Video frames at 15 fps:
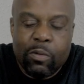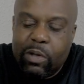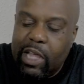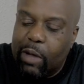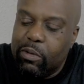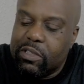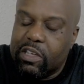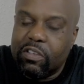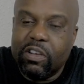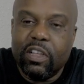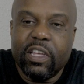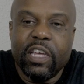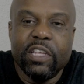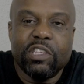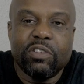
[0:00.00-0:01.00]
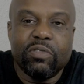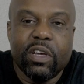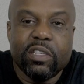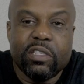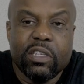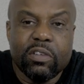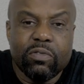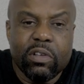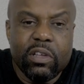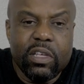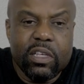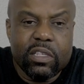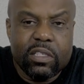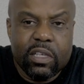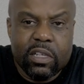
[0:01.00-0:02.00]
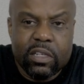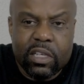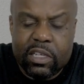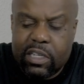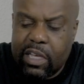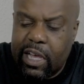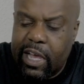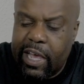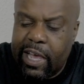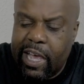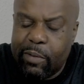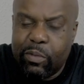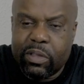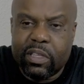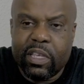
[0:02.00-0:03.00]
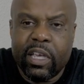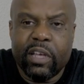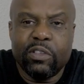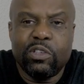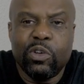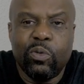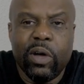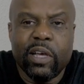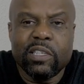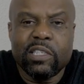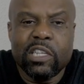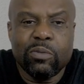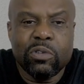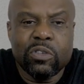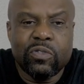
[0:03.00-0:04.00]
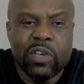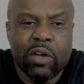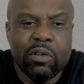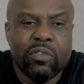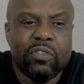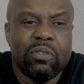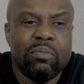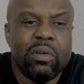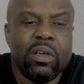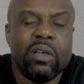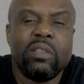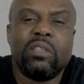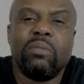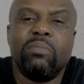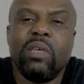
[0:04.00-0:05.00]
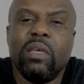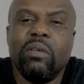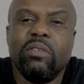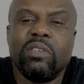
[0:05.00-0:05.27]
But that was a real interesting release that DJI had with the Air 2S, and it was very familiar to me.